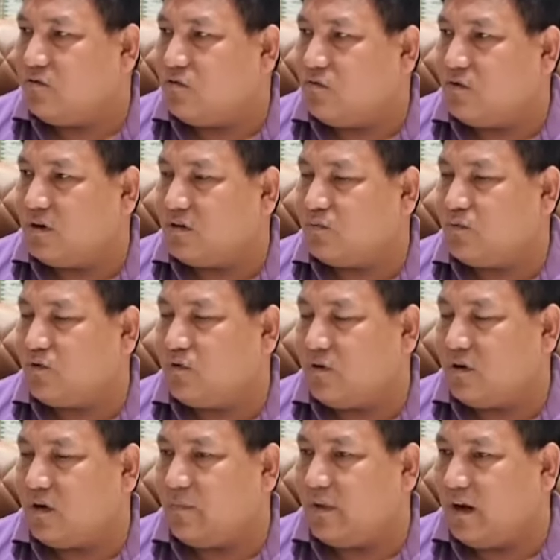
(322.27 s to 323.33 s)
He was
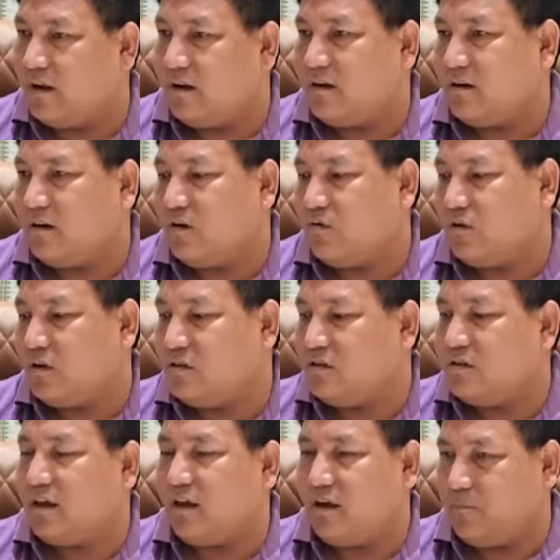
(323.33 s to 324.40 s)
for MLA, now he
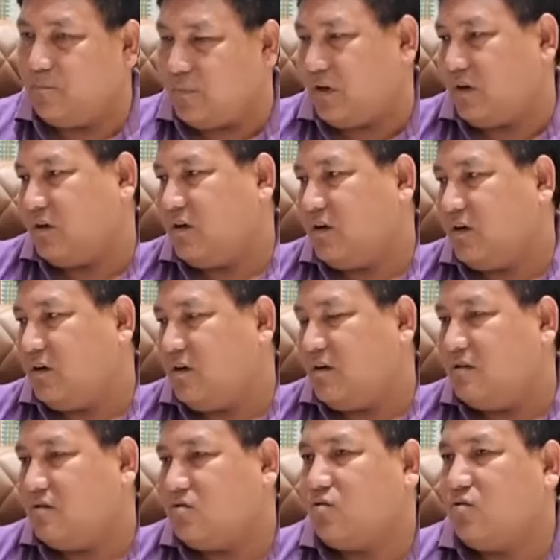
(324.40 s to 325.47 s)
is the MP.
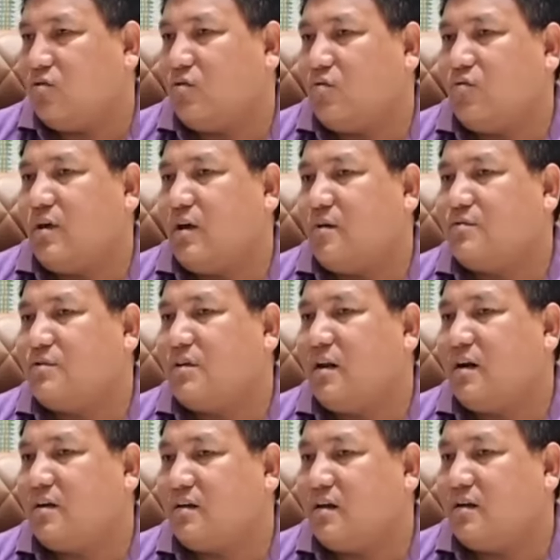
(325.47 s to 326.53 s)
So we have
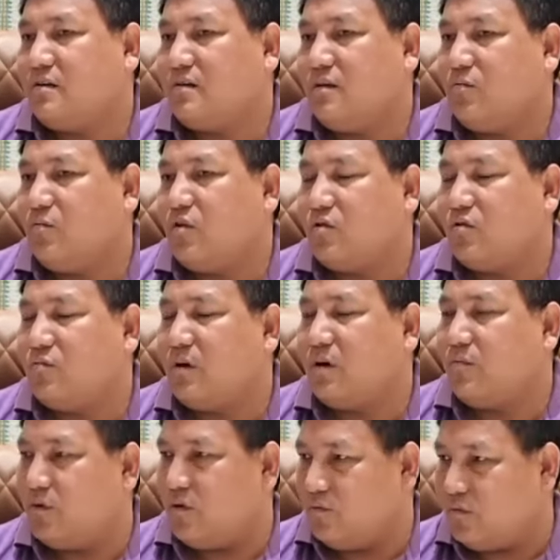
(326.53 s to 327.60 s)
selected Nirmal
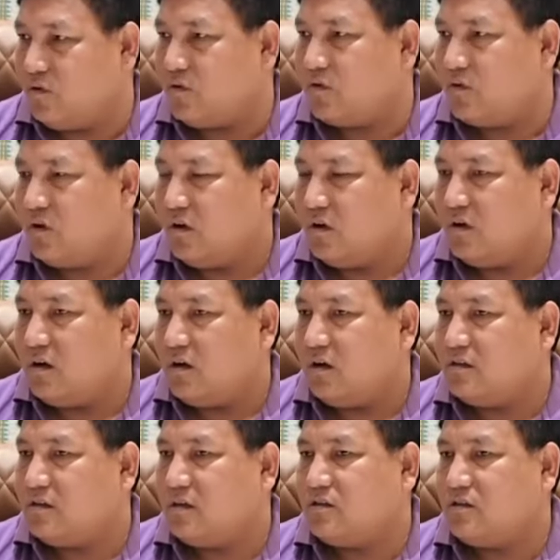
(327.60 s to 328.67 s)
Kumar Brahmo.
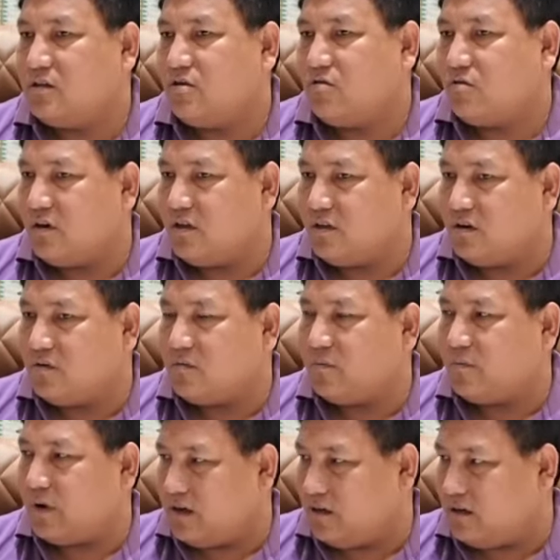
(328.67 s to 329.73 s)
He is a senior leader of the
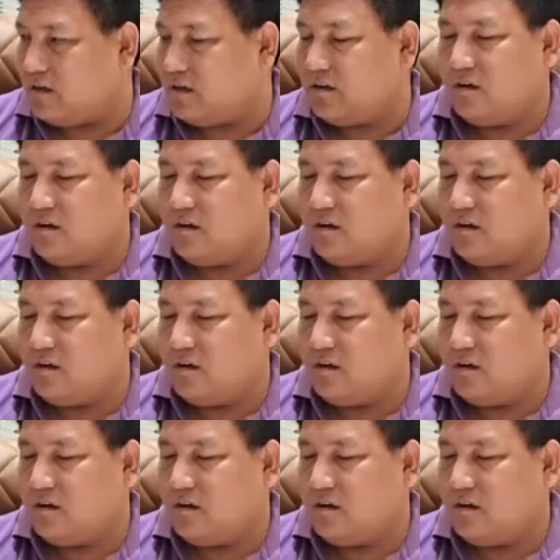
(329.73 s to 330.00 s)
party.